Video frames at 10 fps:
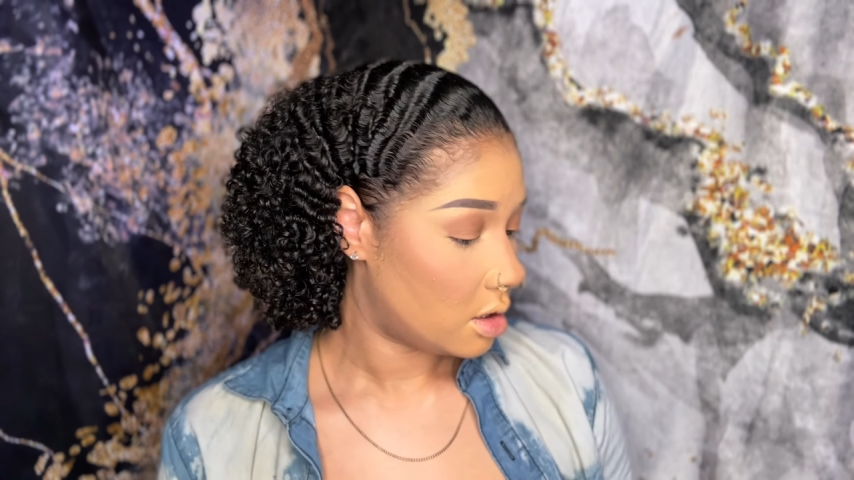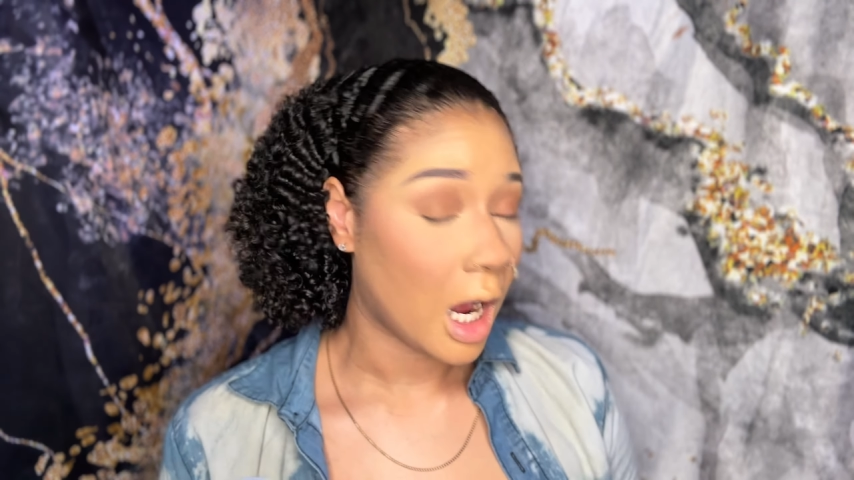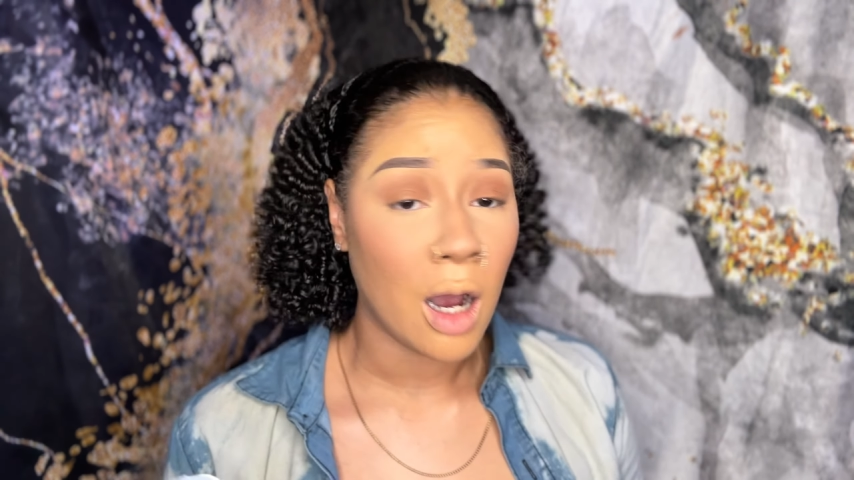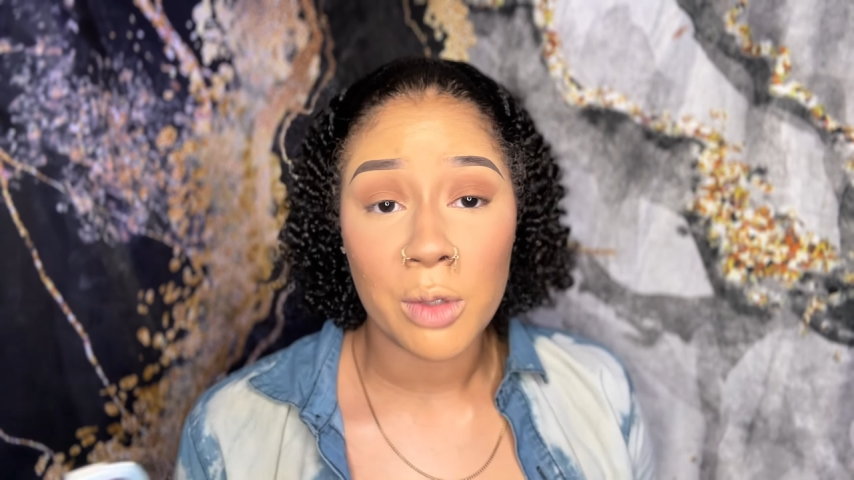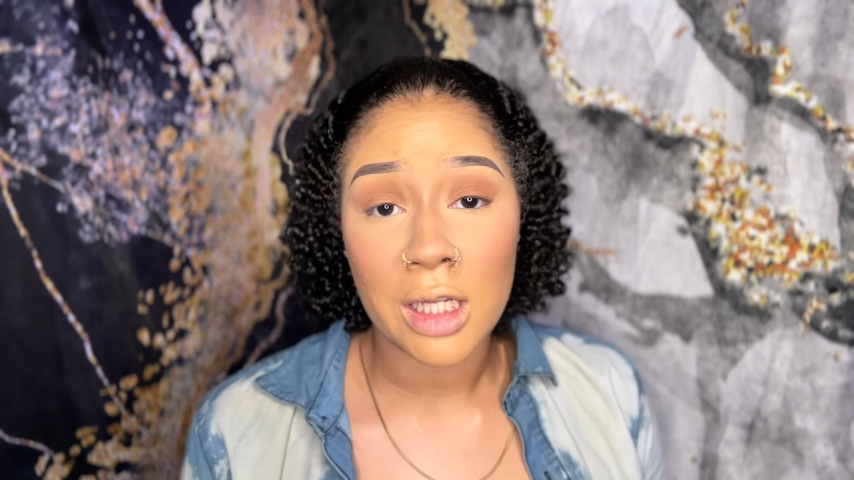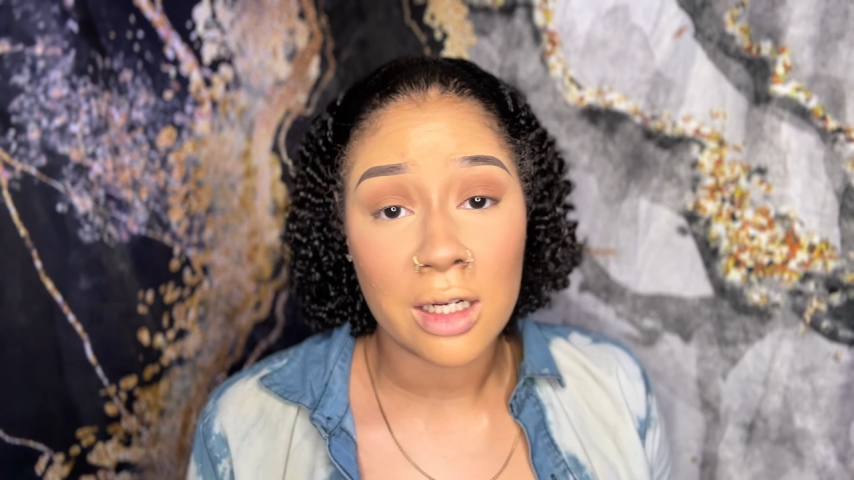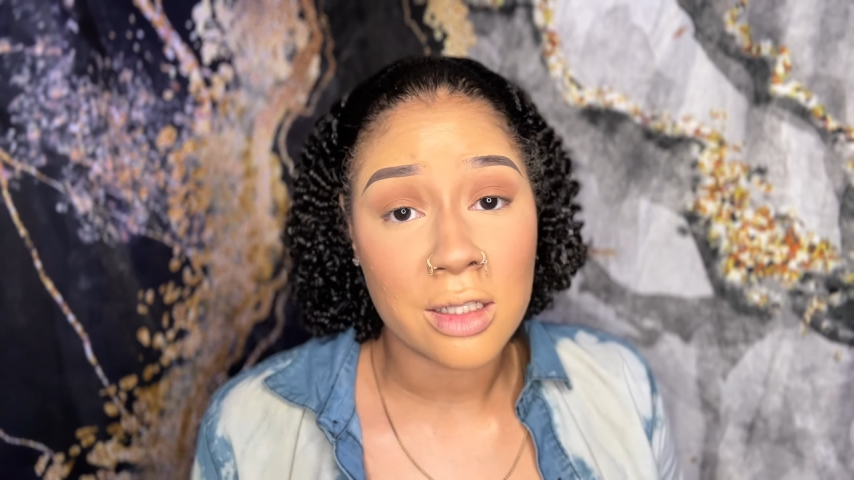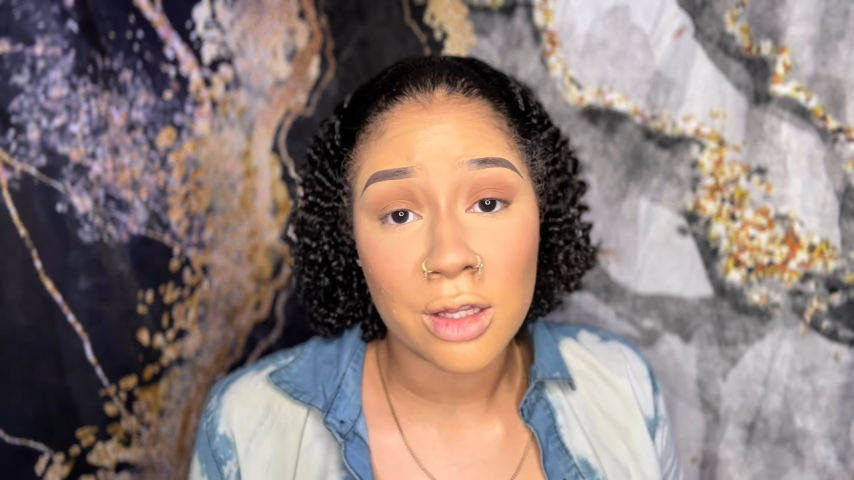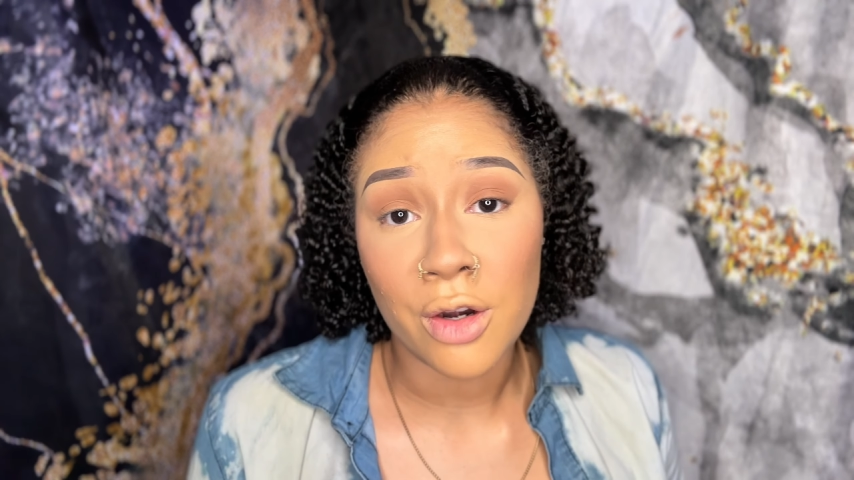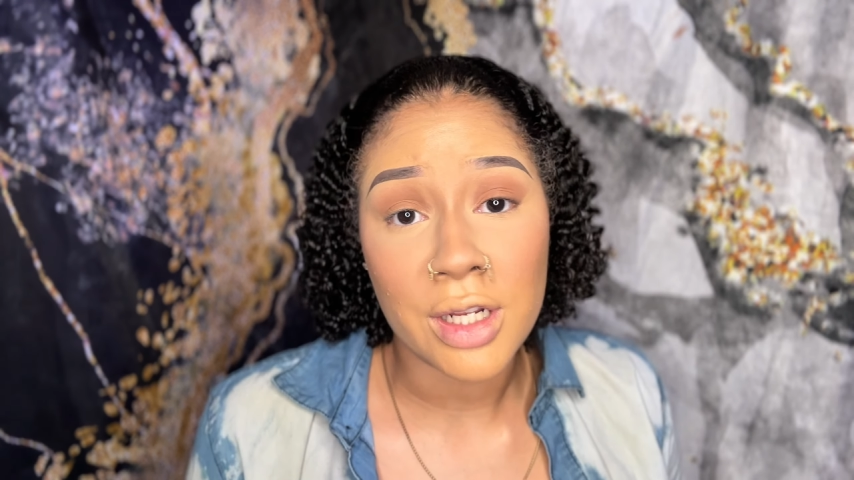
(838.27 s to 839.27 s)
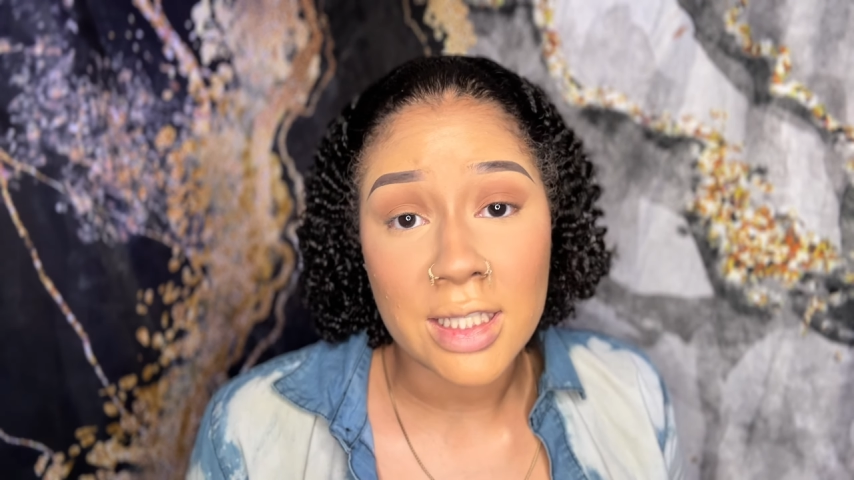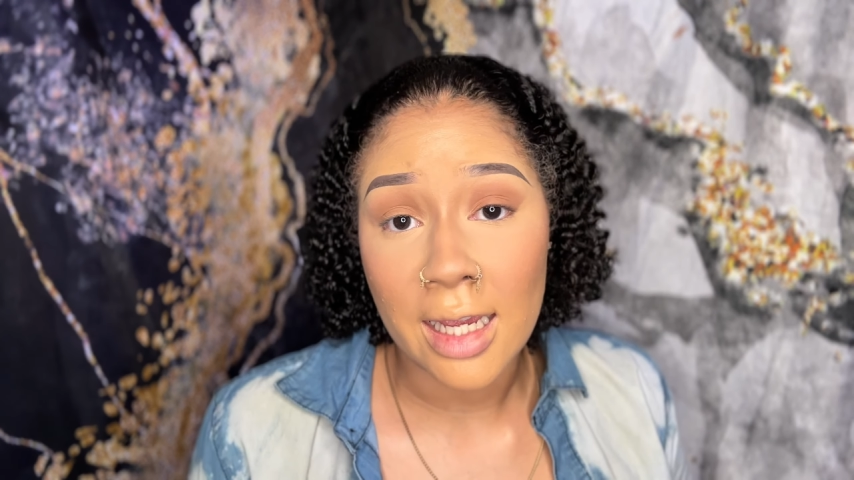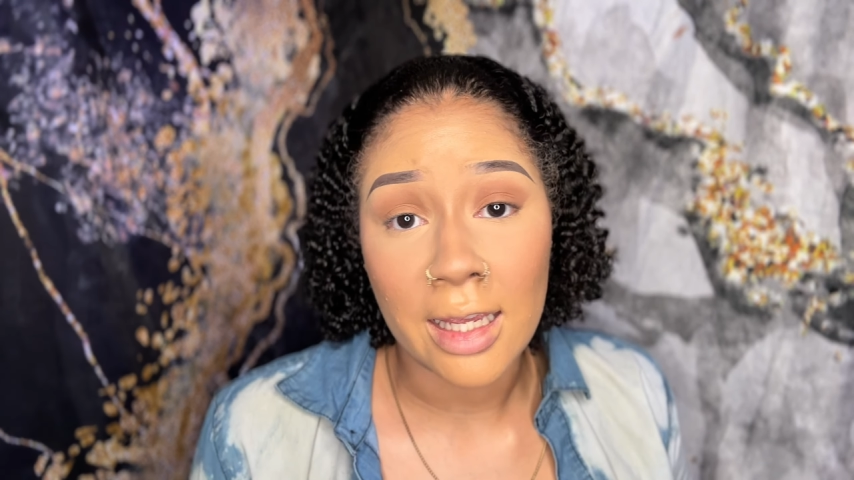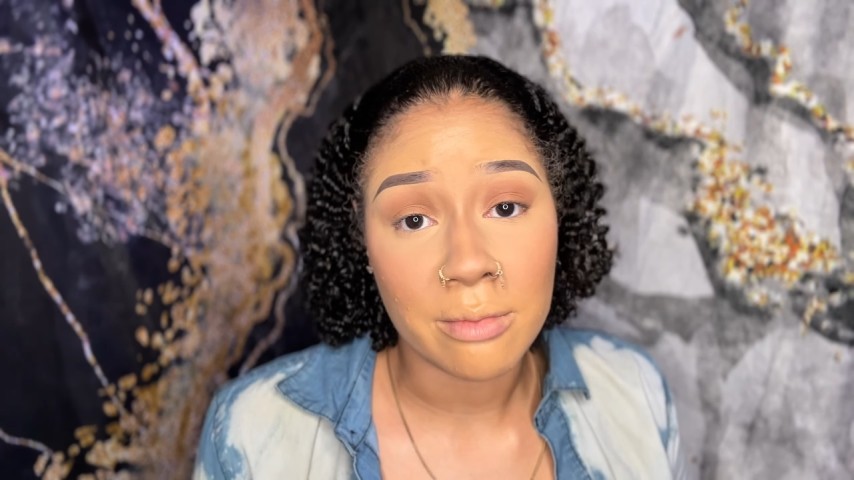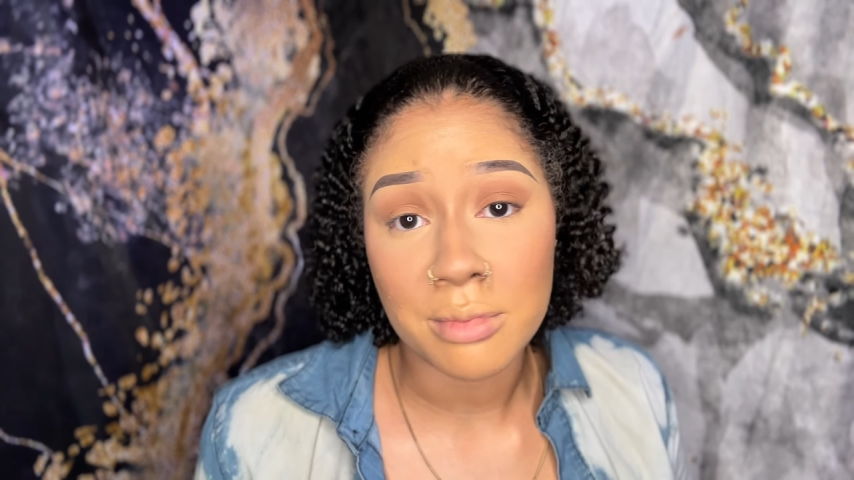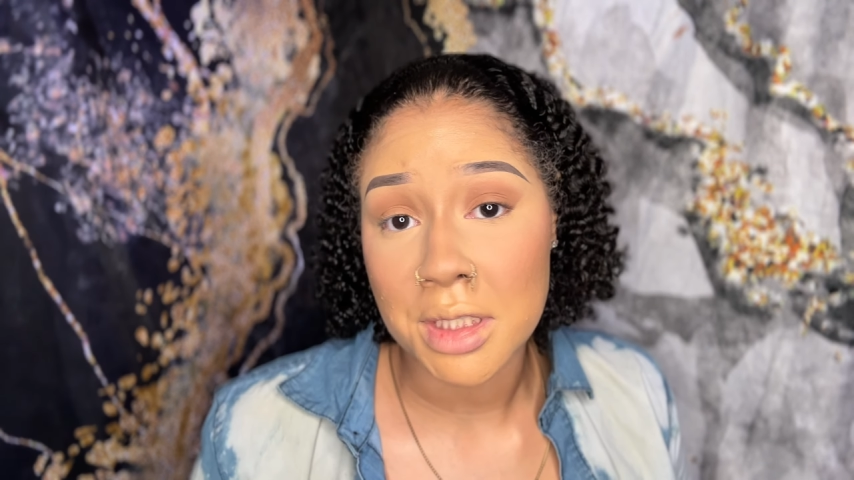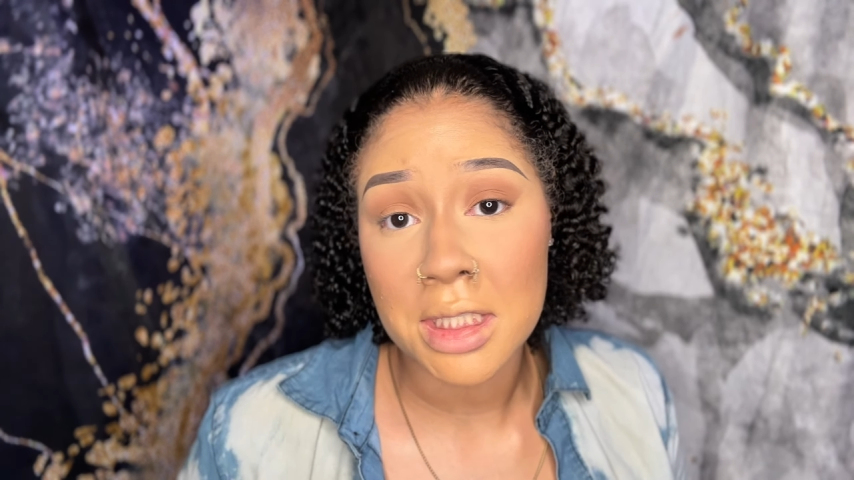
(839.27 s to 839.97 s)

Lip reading: all within a 30-second to